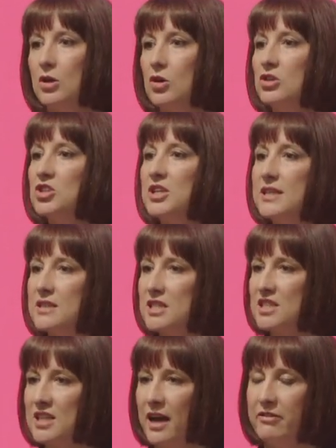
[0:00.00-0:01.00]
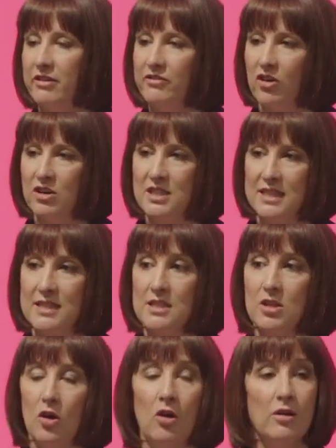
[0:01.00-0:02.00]
Contrary to siren
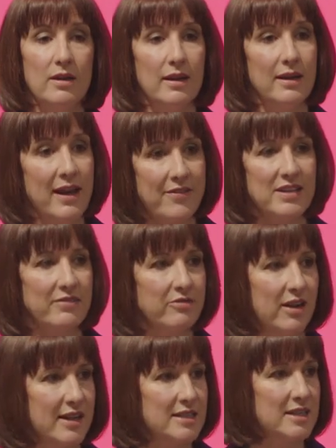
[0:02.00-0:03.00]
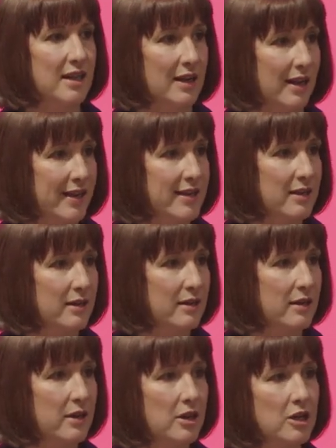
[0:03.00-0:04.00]
voices on left and right alike,
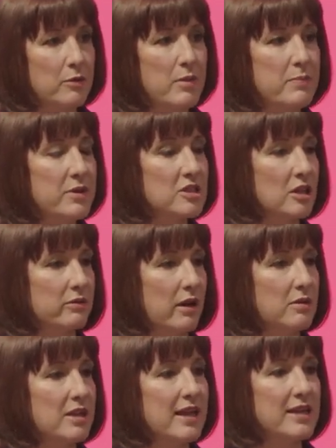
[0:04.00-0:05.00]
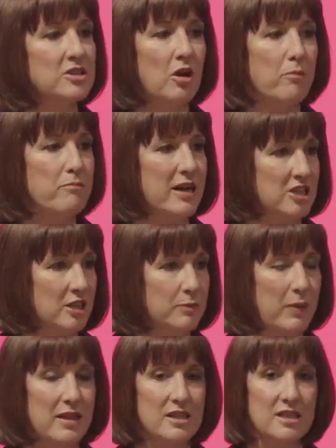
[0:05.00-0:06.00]
commitment to growth is not
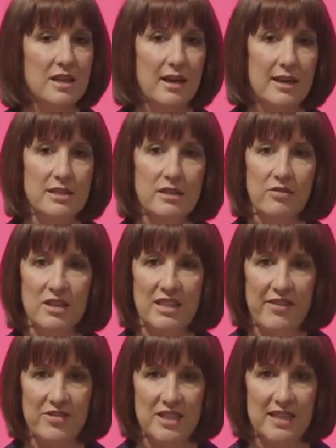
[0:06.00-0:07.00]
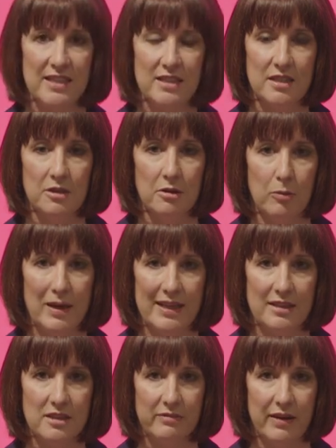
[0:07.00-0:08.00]
measured by the size of the deficit you are
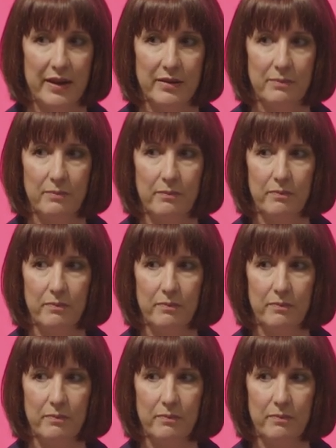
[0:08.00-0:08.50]
willing to run.